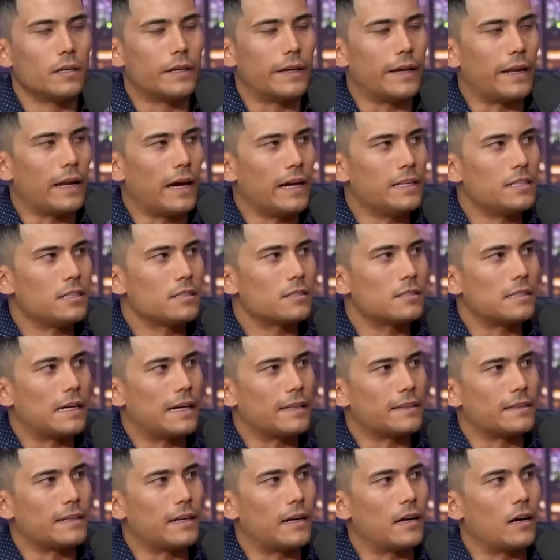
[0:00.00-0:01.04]
Yeah. And I just
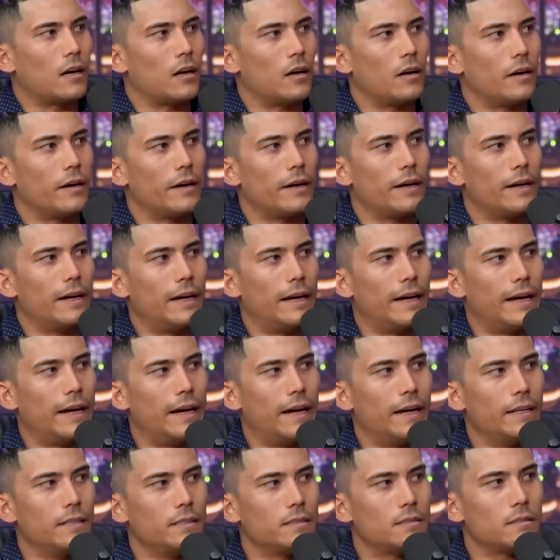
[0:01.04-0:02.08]
sat there
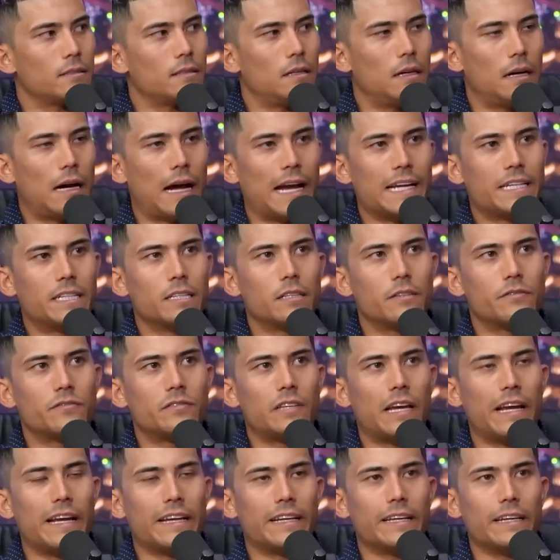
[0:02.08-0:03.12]
and I could have
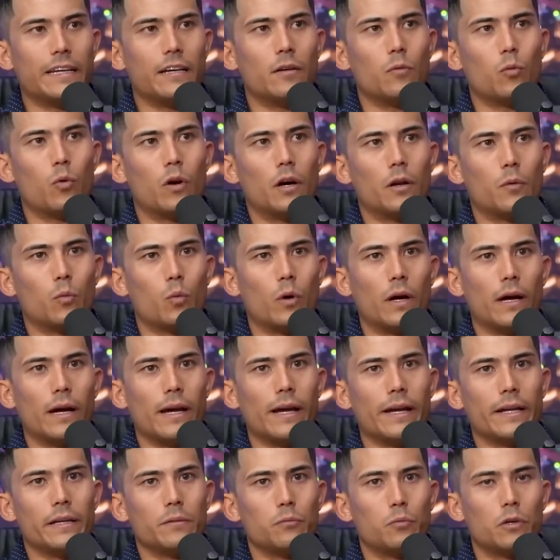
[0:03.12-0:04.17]
taken it one
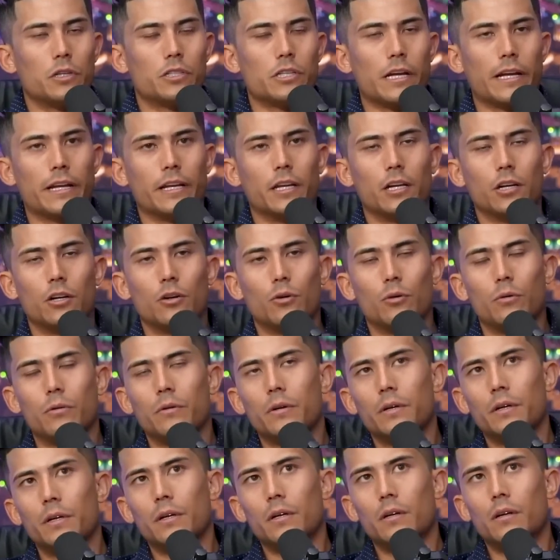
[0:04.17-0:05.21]
way, which I know
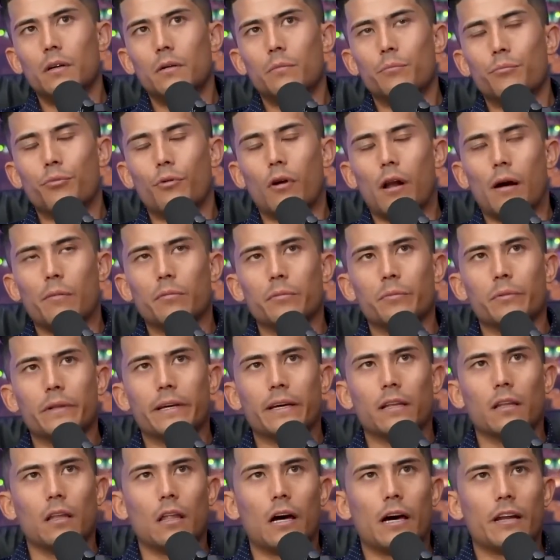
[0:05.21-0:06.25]

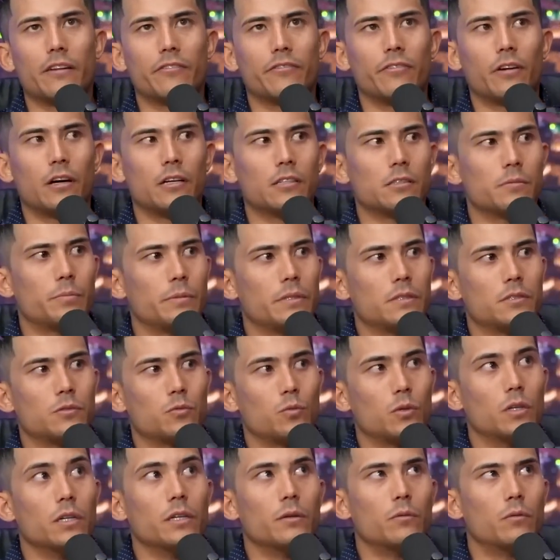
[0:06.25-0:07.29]
probably a lot of husbands
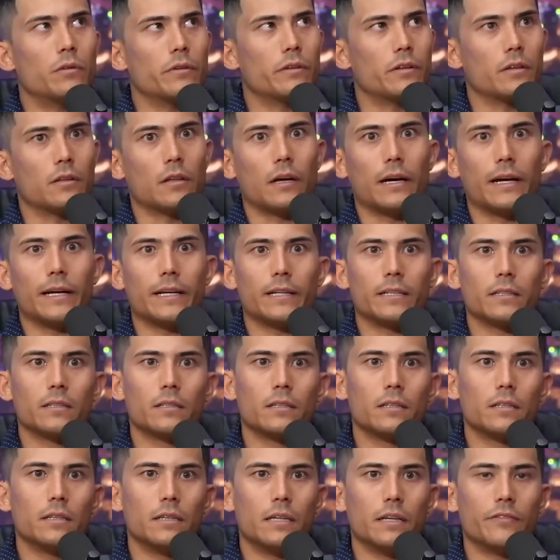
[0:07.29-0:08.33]
would, where they're like,
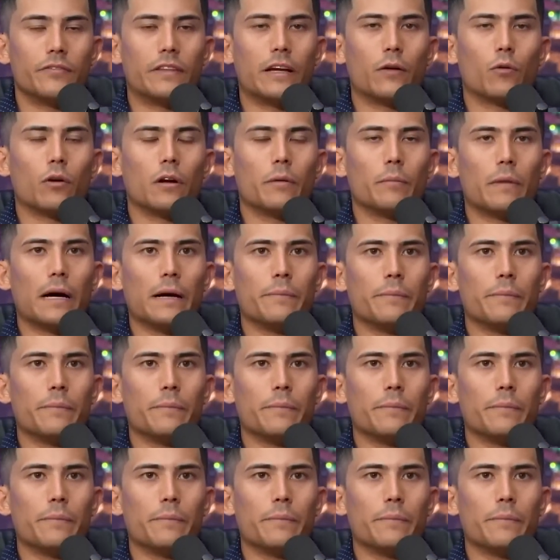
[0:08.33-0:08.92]
if they were in